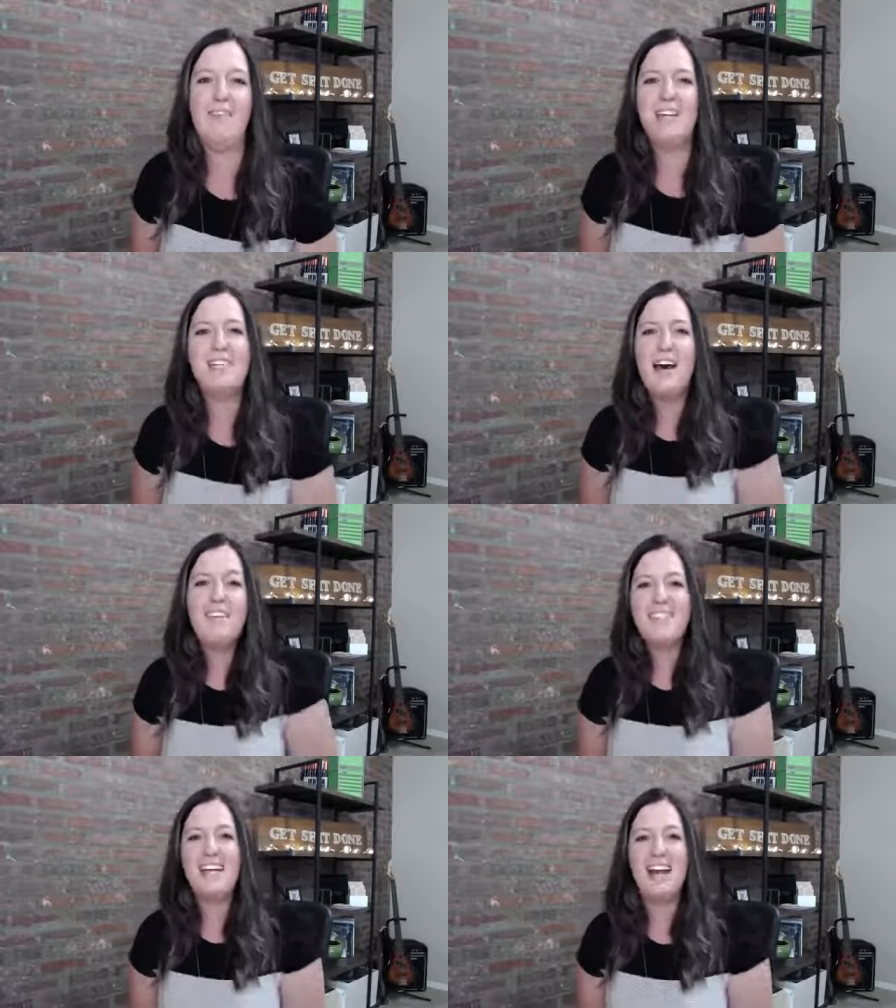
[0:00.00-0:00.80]
Because
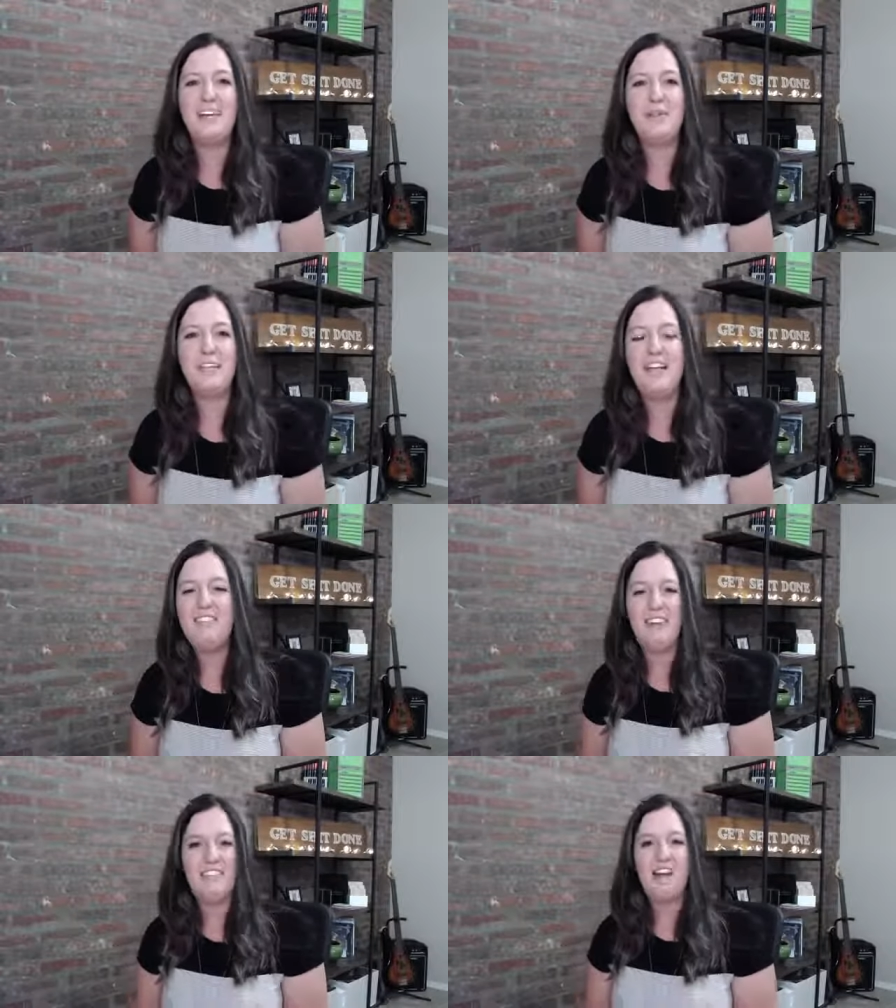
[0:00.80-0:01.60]
obviously I would
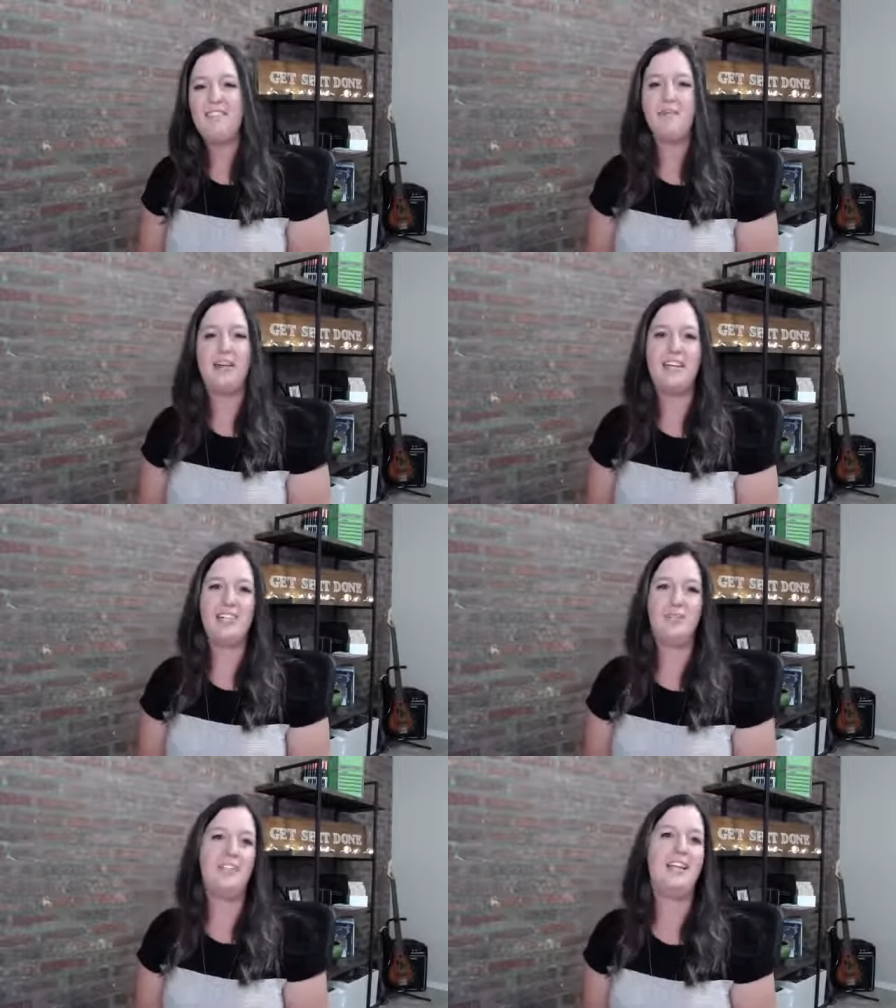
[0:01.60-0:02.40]
love it if everybody could
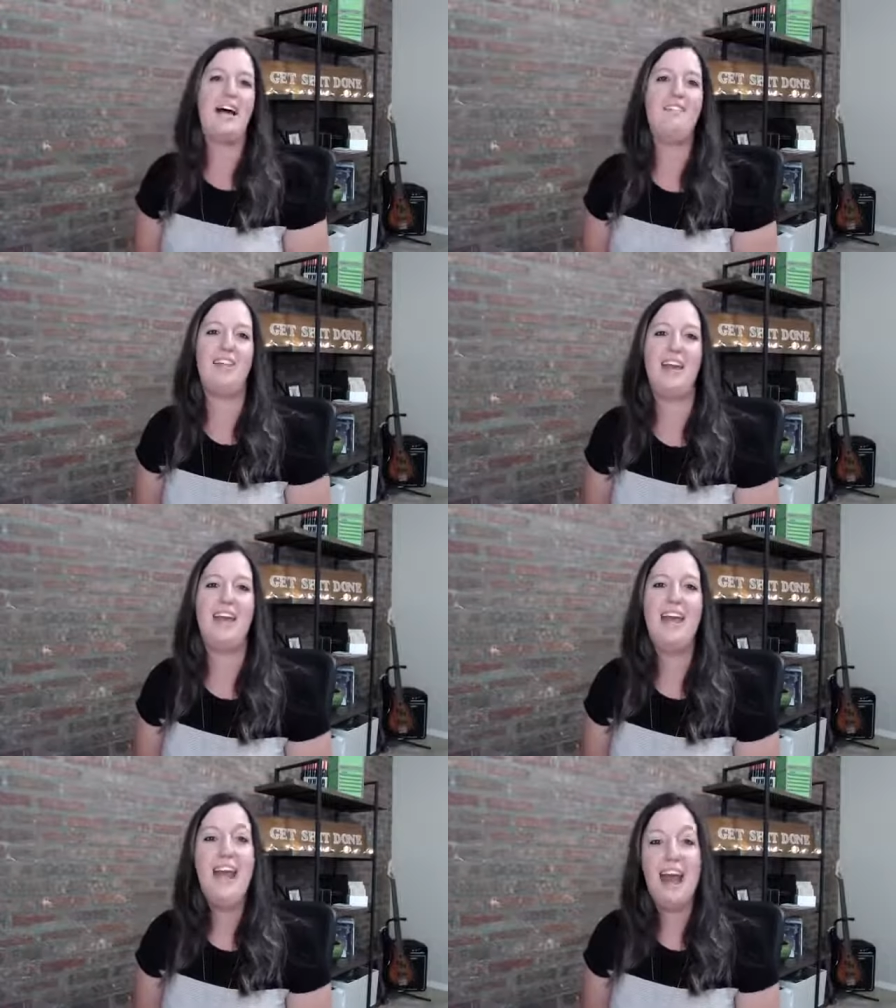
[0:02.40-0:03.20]
join live and
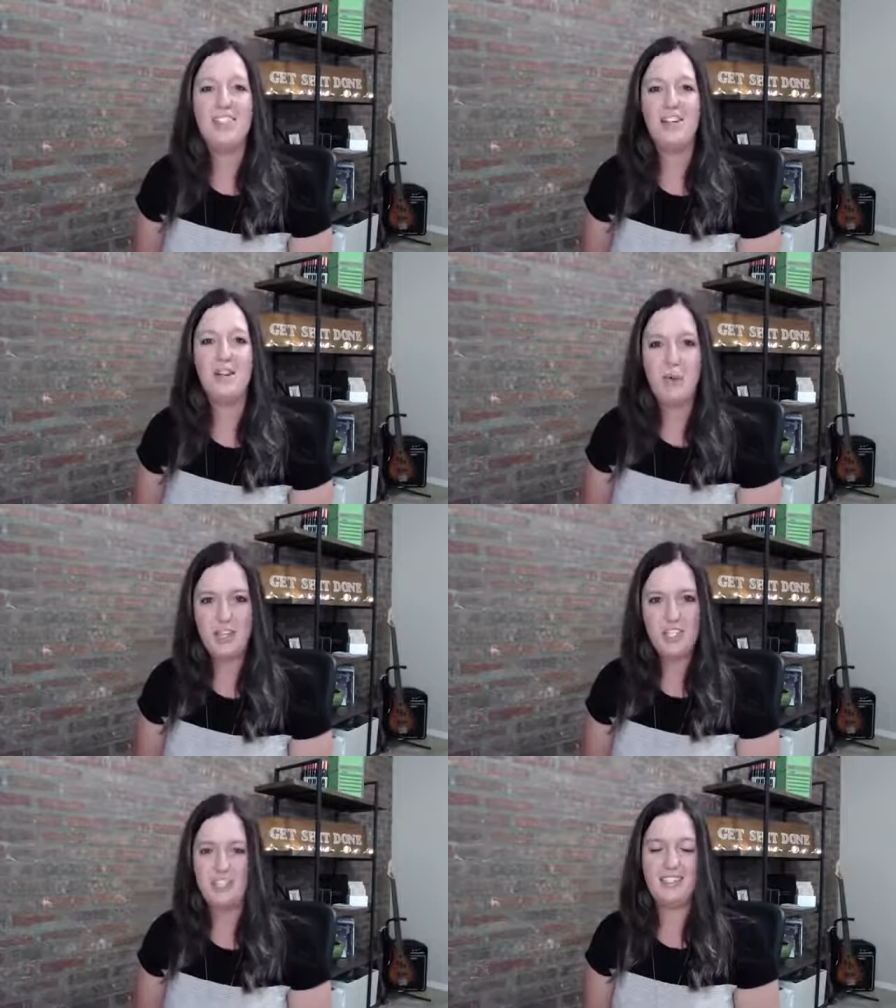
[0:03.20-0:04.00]
ask your
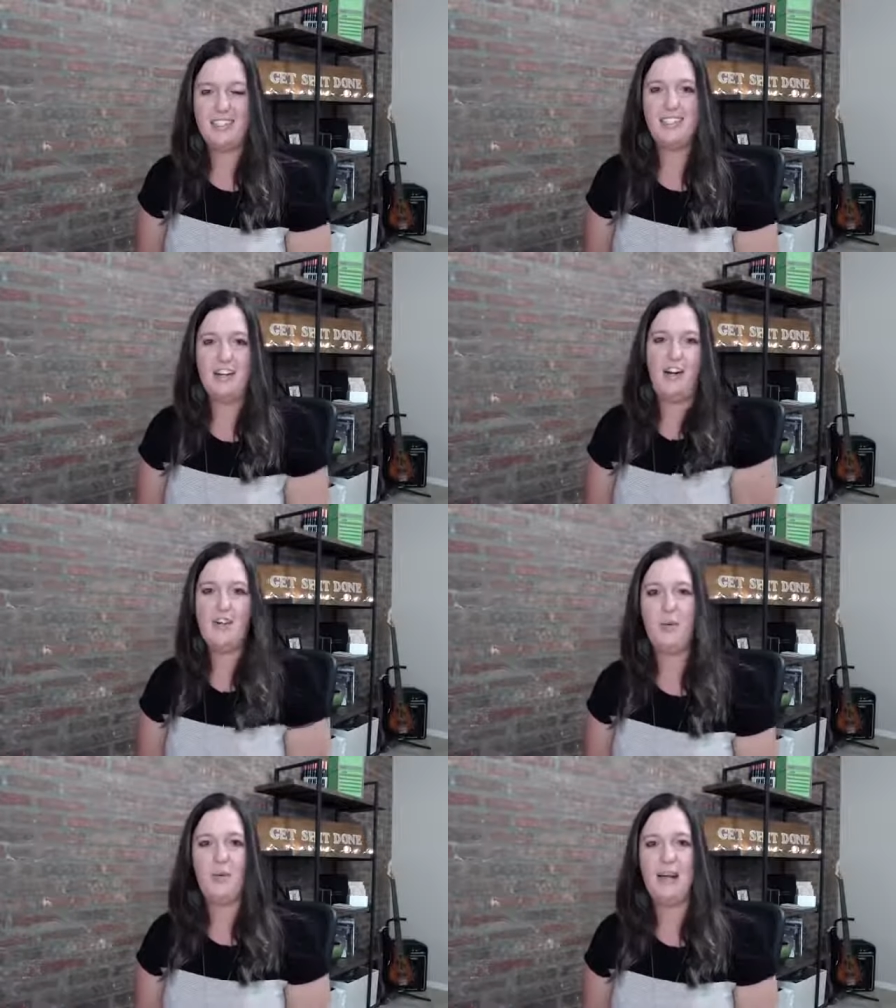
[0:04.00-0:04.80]
questions, you know,
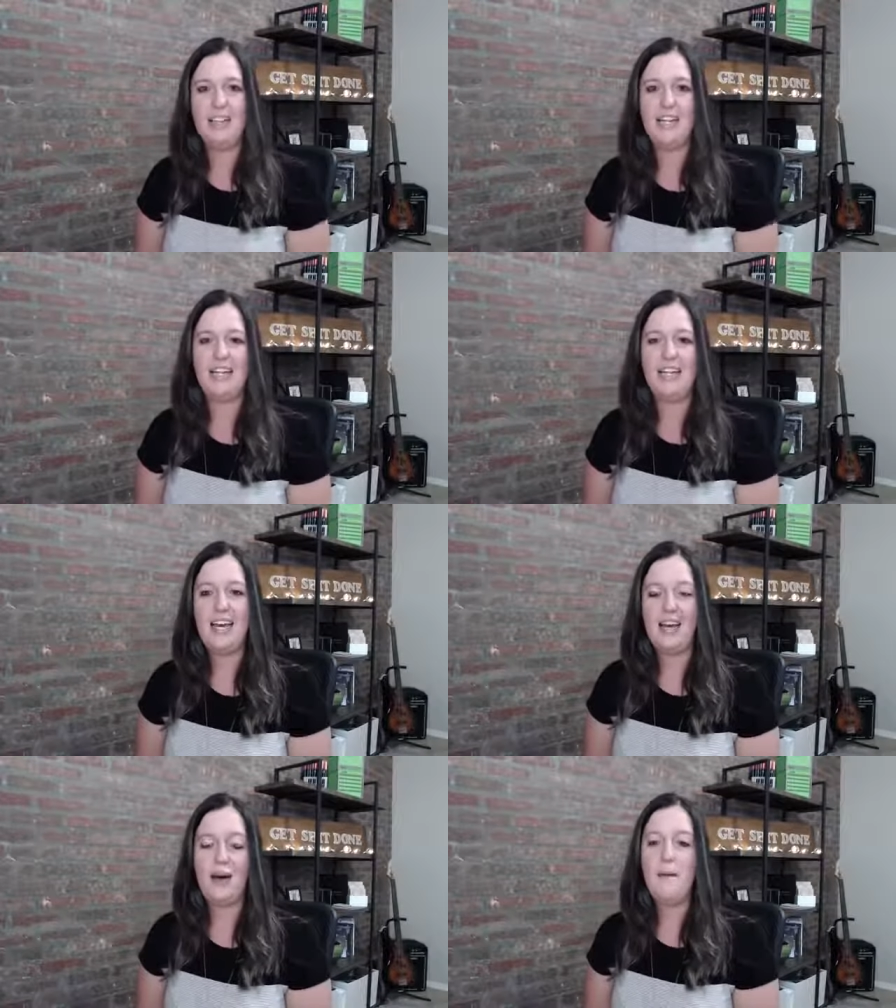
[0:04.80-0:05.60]
right then and
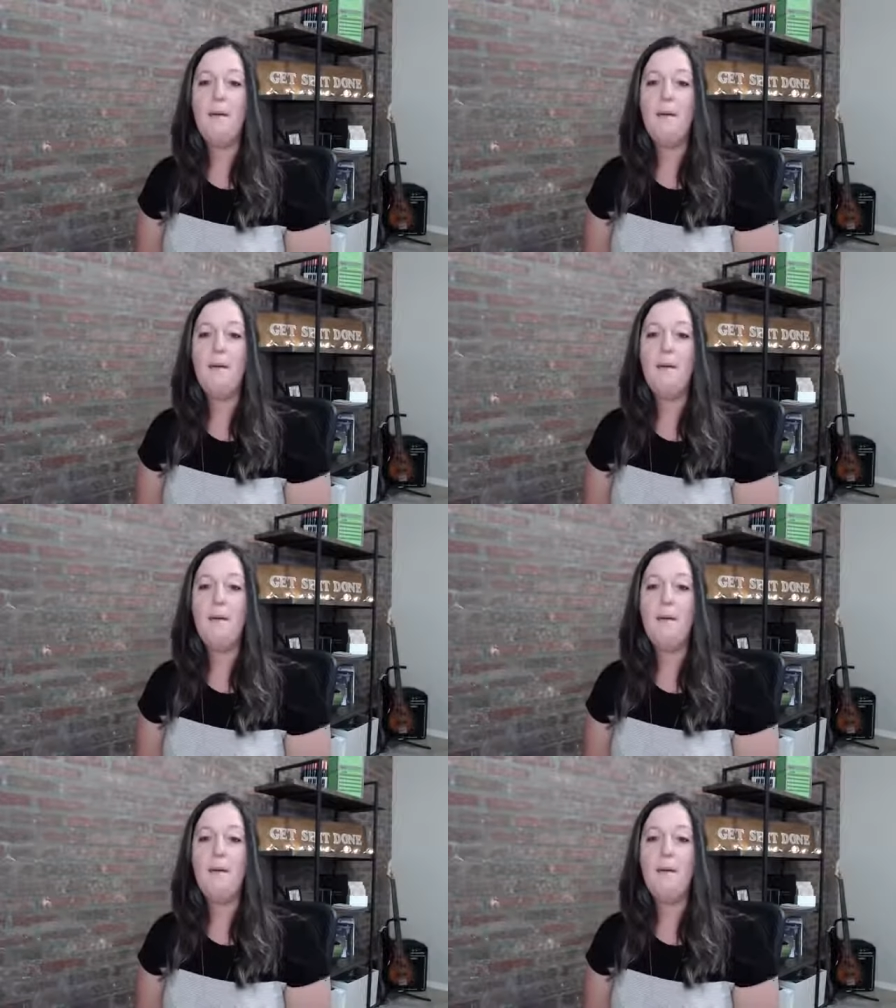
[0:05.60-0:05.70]
there.